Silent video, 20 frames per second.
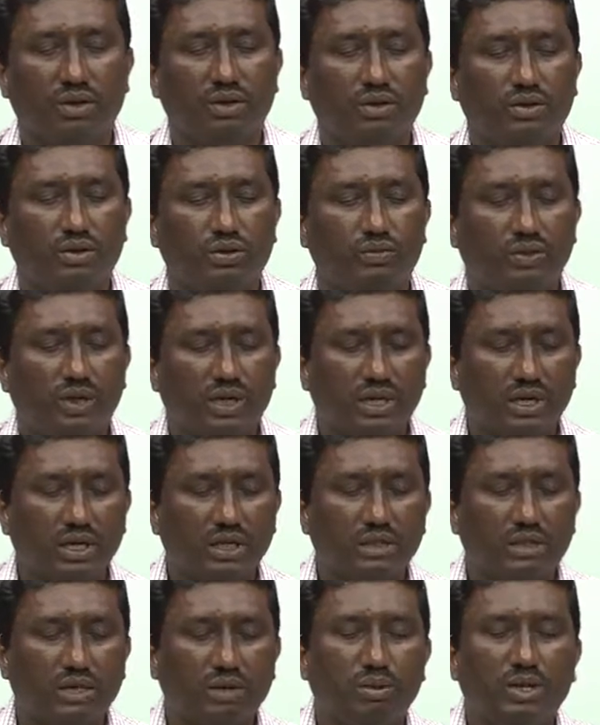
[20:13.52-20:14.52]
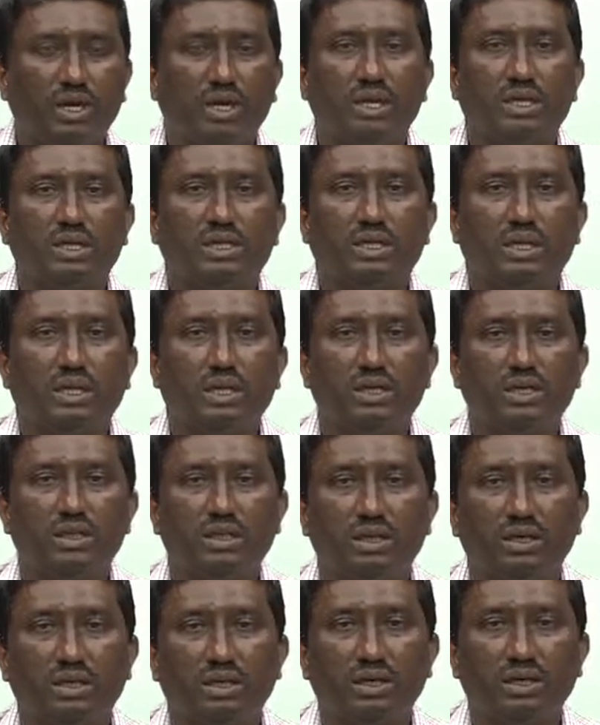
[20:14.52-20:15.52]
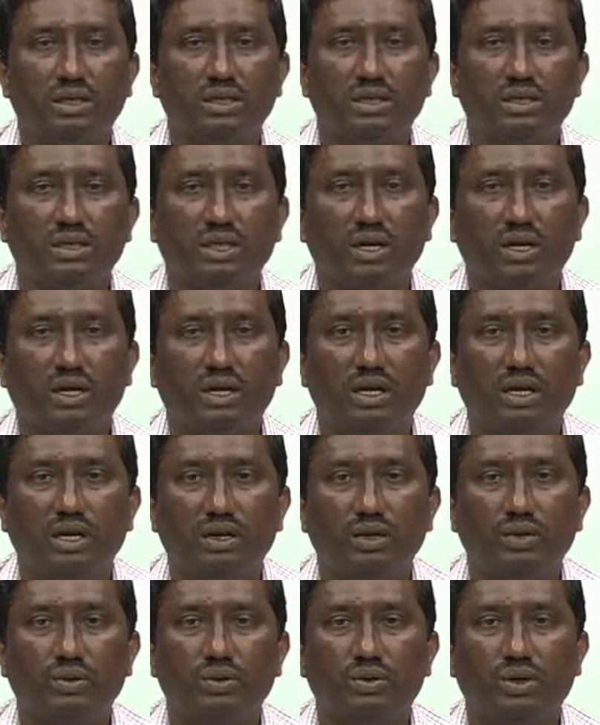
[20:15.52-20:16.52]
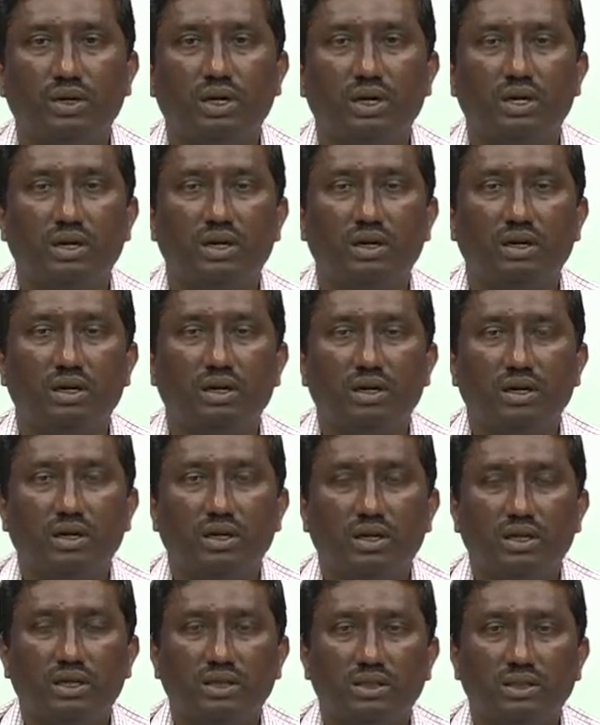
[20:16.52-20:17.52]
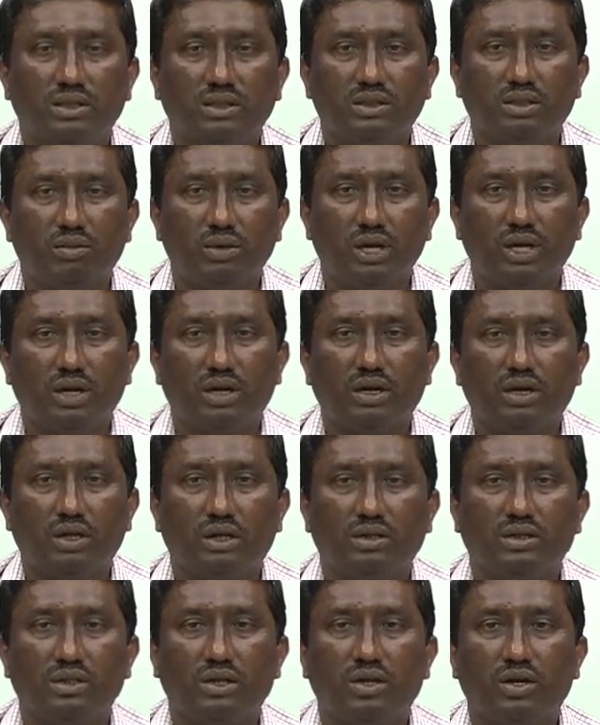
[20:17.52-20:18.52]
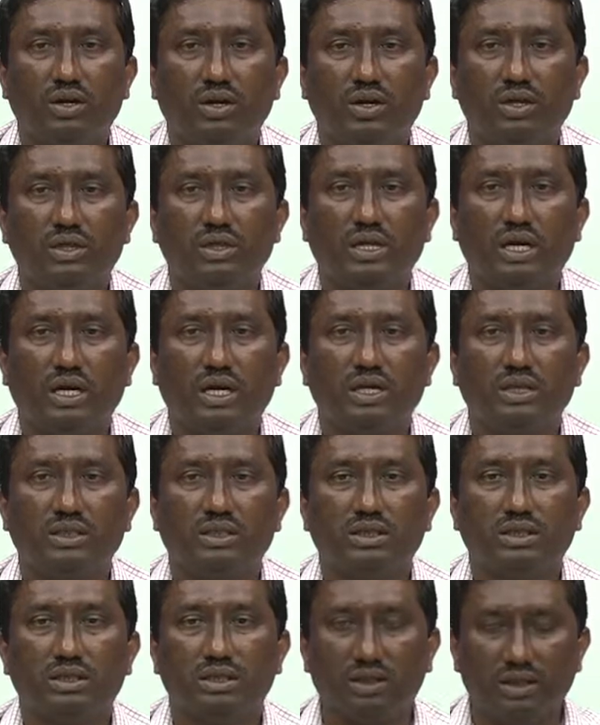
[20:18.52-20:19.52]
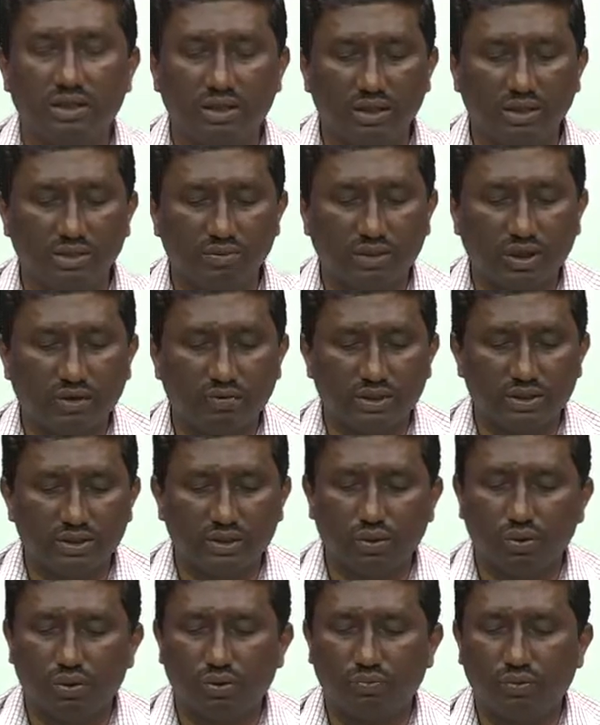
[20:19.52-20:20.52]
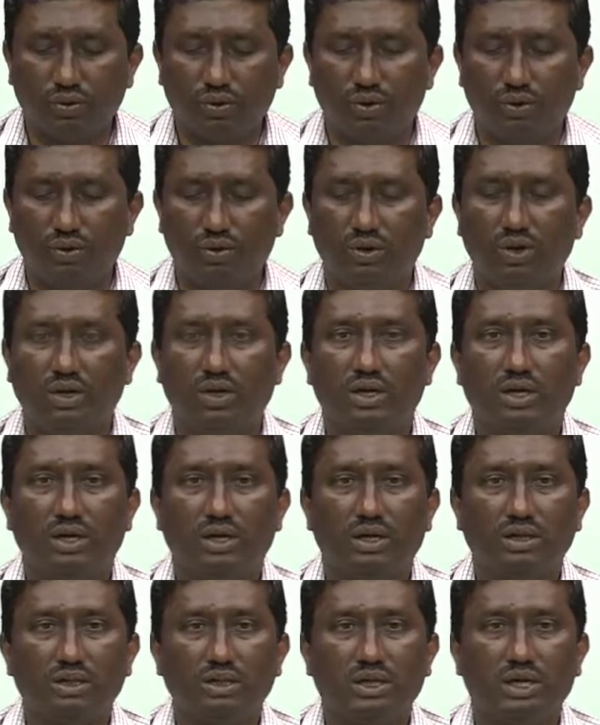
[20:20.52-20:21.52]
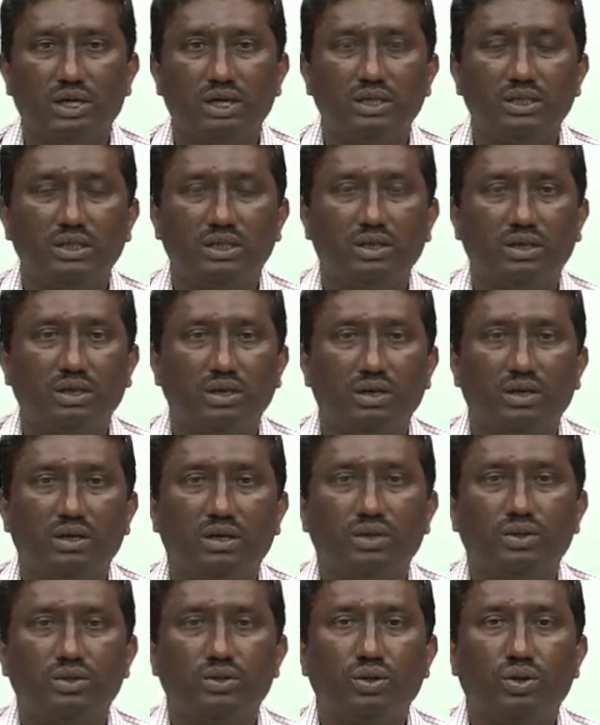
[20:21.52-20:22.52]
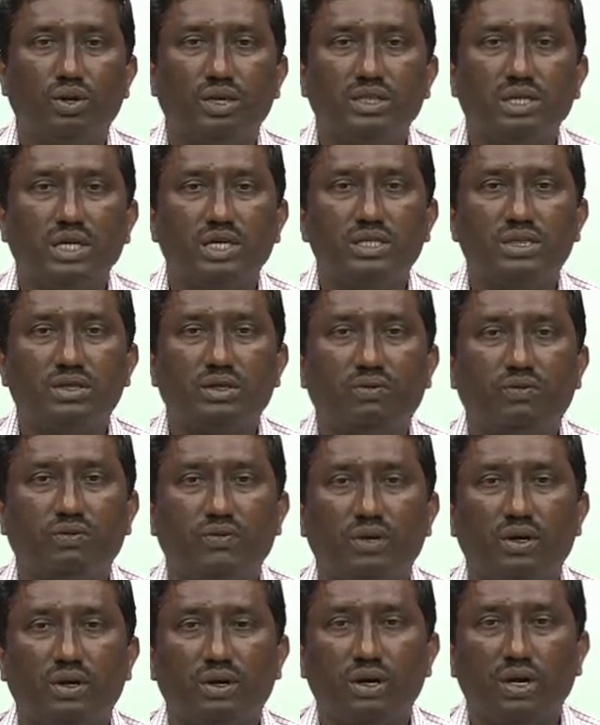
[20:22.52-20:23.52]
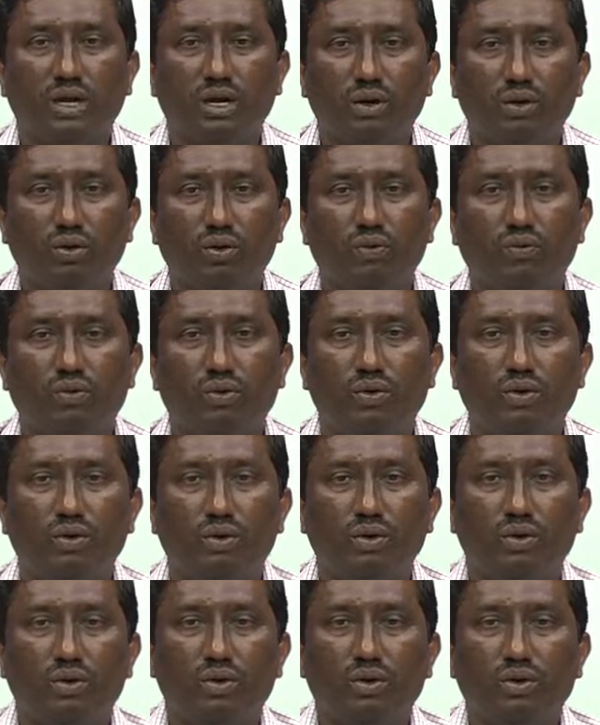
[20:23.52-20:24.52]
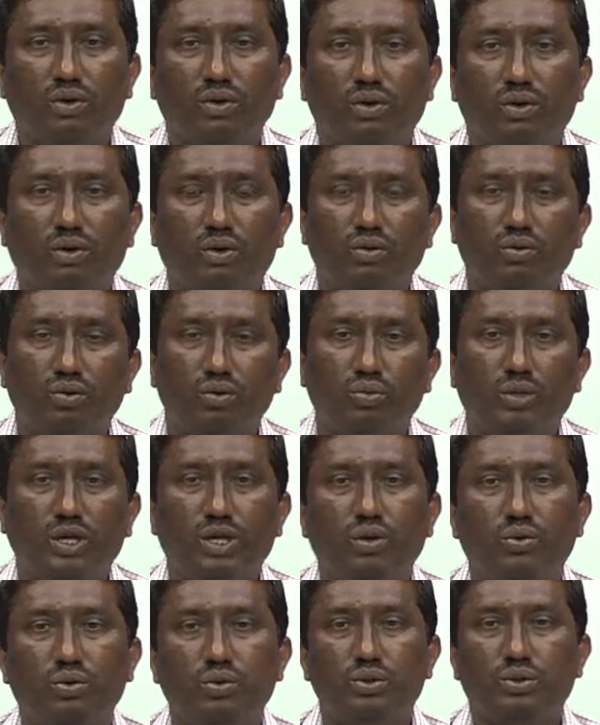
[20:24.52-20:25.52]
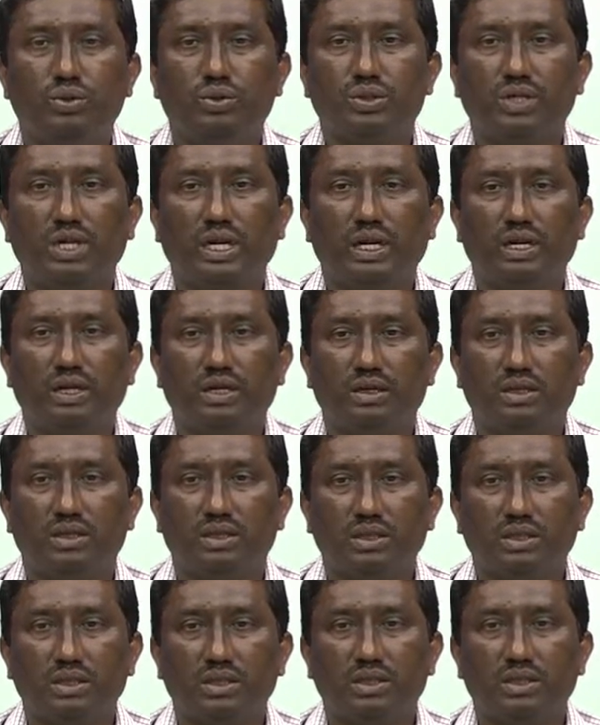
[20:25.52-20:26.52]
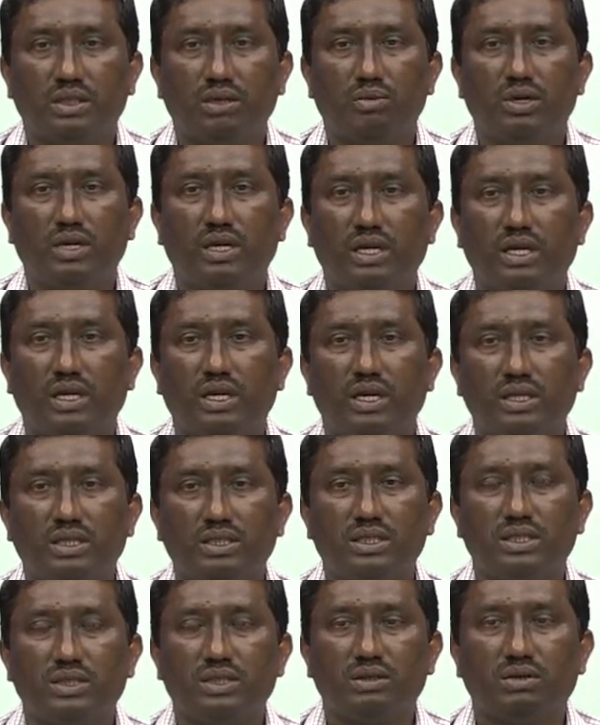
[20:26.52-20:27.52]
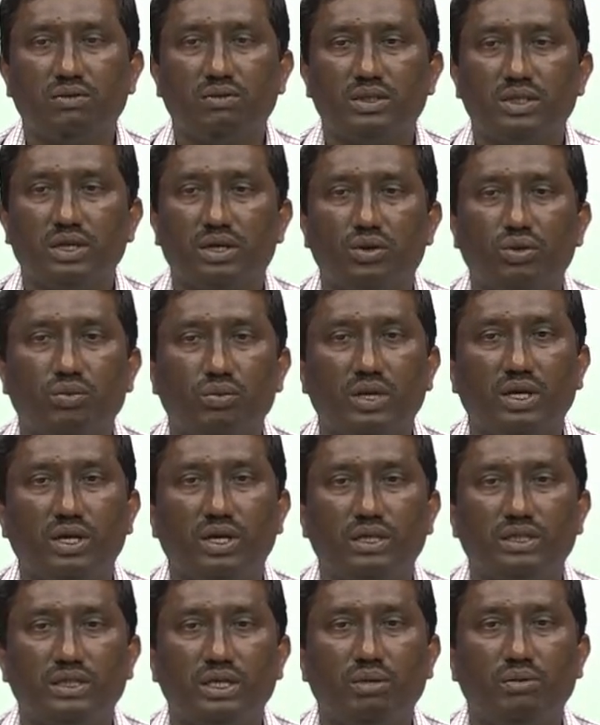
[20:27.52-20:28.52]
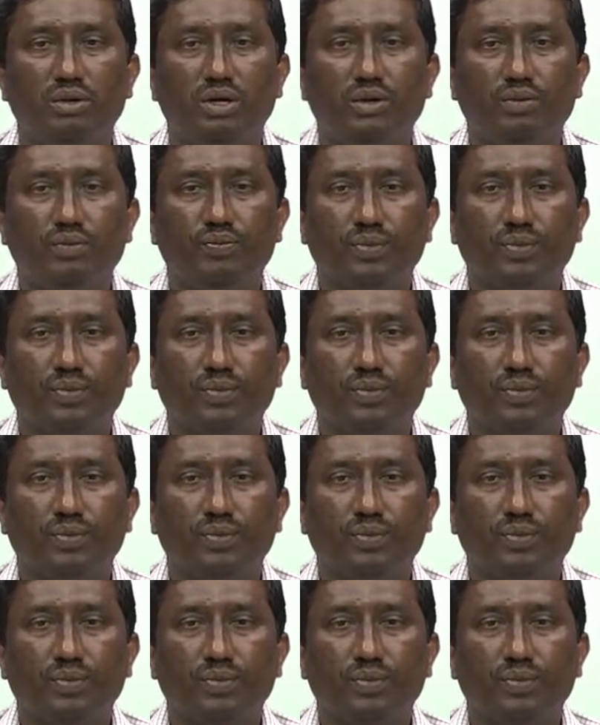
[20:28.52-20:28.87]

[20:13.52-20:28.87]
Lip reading: So, further is stability studies, these are done under similar scenarios as in the previous load flow studies. So, results of again load flow could be used to select the stability cases which are to be examined,